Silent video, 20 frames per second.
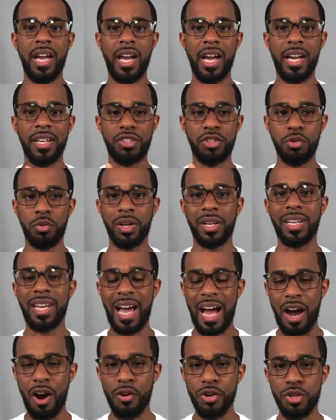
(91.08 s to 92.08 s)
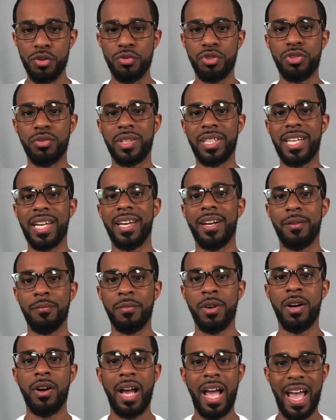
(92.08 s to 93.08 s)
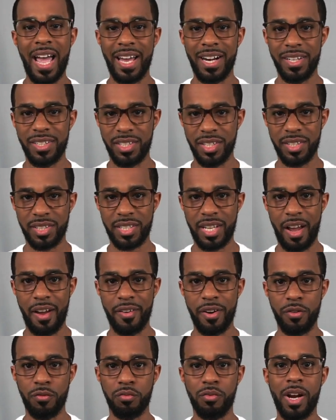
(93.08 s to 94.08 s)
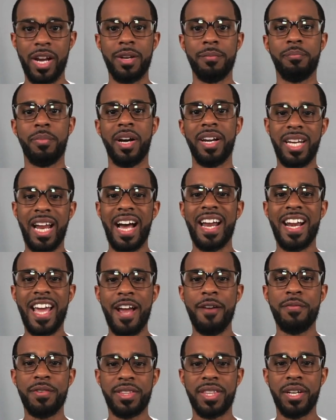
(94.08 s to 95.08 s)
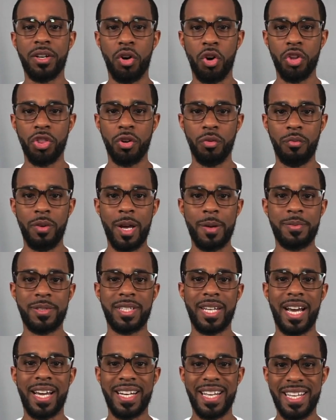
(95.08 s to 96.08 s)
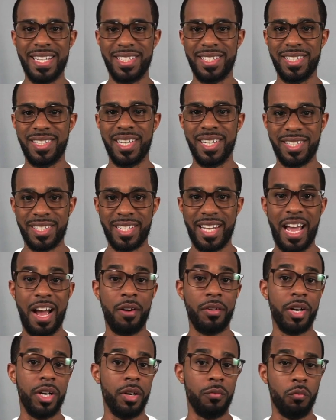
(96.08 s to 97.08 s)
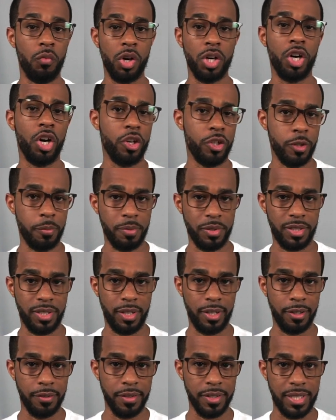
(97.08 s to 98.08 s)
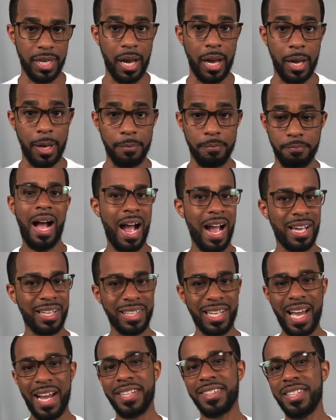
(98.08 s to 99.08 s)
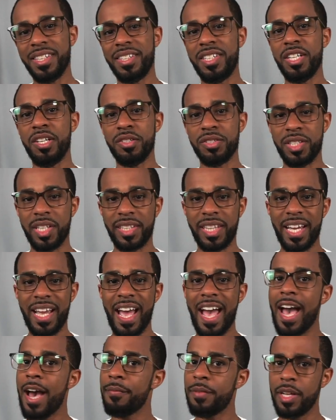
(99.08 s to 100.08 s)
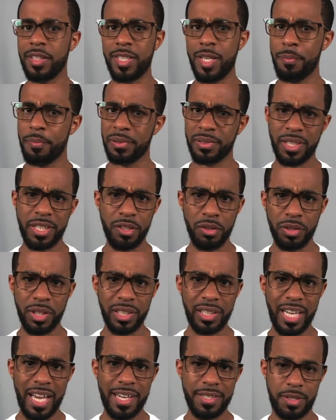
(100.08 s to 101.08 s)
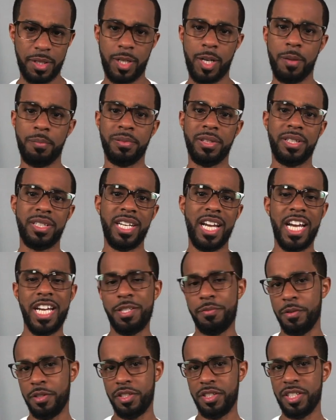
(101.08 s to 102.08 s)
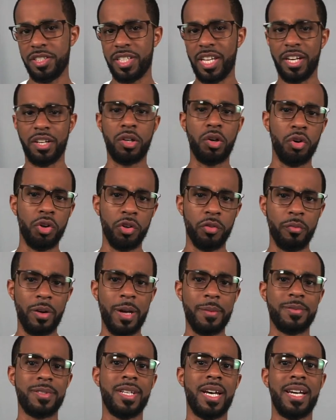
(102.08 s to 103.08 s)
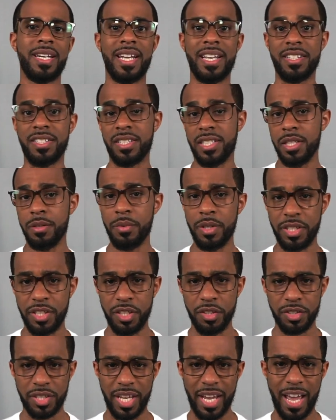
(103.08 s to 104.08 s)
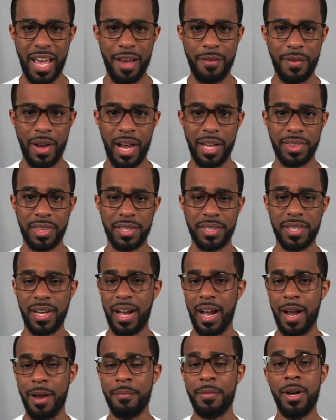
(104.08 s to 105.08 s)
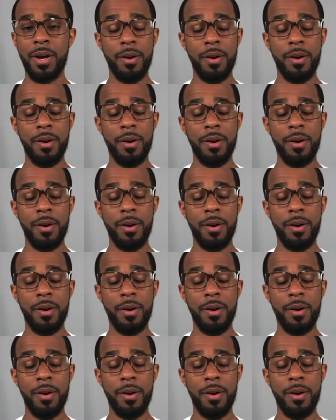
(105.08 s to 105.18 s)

and to allow you to get them at a discounted rate. But not everything on the website is discounted 100% of the time. I like the deals that they have. They typically only last a couple of days, but you just gotta go to the website and see what deals they have at the time.